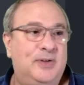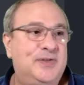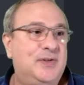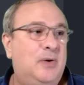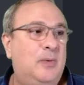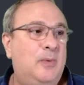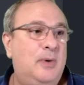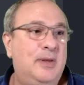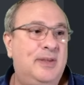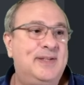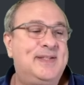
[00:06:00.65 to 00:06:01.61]
So
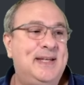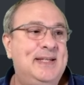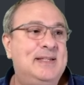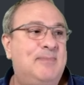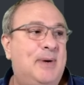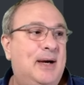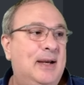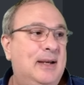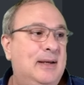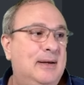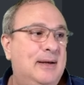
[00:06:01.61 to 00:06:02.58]
this is
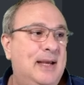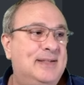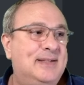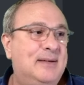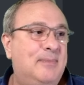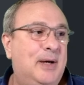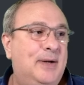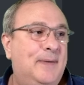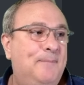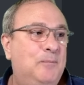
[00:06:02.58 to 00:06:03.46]
my ASIC miner,